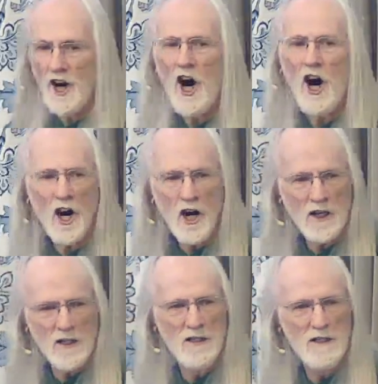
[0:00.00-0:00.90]

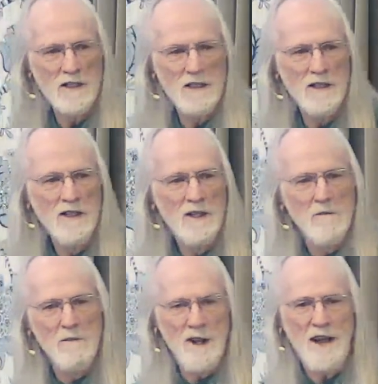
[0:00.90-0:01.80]
are,
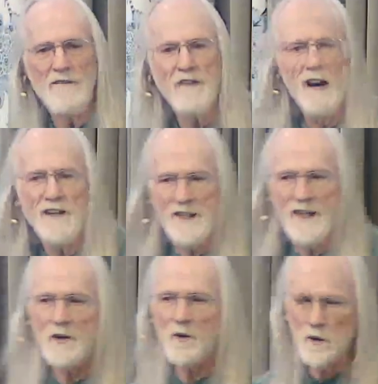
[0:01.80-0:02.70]
but have not yet
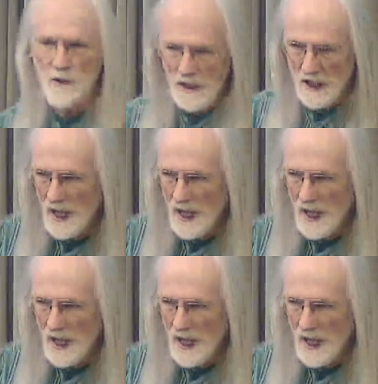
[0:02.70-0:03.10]
realized.